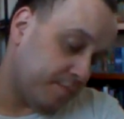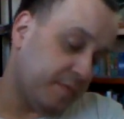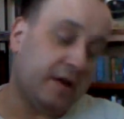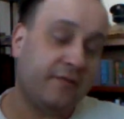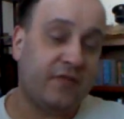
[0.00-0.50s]

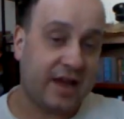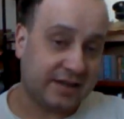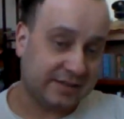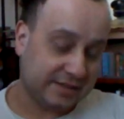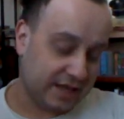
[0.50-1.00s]

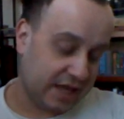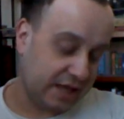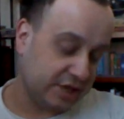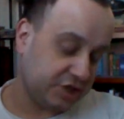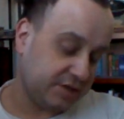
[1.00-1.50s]
Belfast
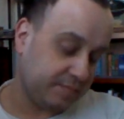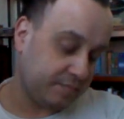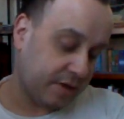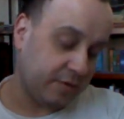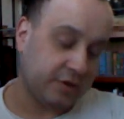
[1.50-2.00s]
Ancient
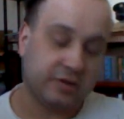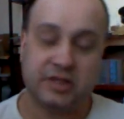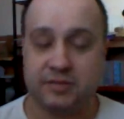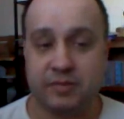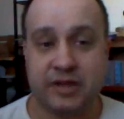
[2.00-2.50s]
by Picture
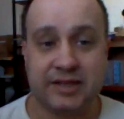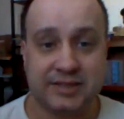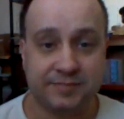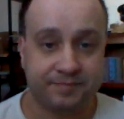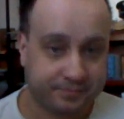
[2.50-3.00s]
This Plus.